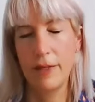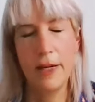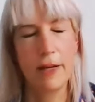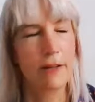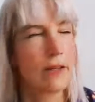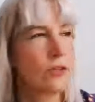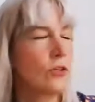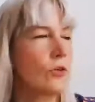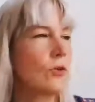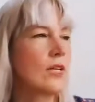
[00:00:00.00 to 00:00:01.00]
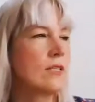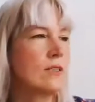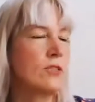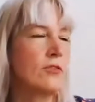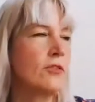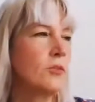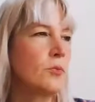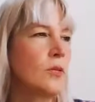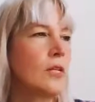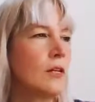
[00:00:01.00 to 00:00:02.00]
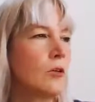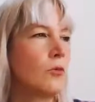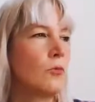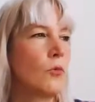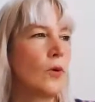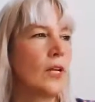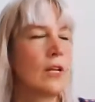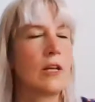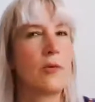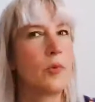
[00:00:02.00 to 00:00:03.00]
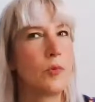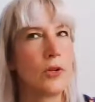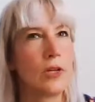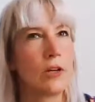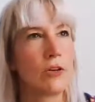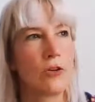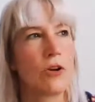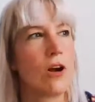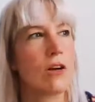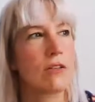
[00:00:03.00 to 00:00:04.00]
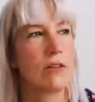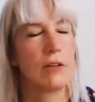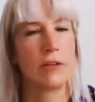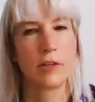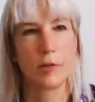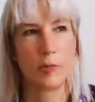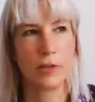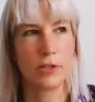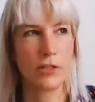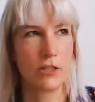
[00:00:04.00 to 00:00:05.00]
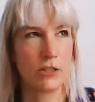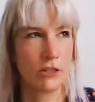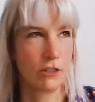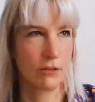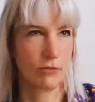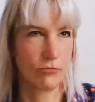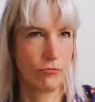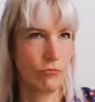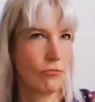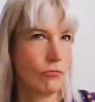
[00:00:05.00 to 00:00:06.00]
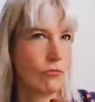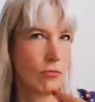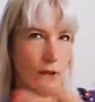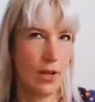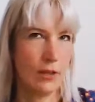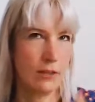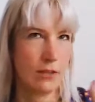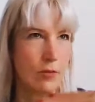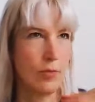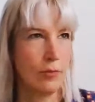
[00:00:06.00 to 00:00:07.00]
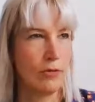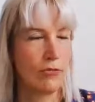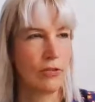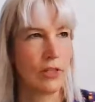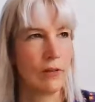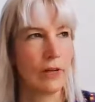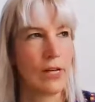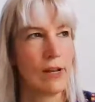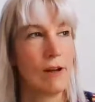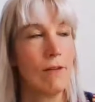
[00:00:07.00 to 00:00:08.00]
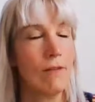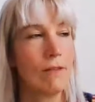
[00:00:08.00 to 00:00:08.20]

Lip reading: Yeah, like so it's the difference between him waking up and putting on Crocs and like a beer t-shirt as he might be feeling right now.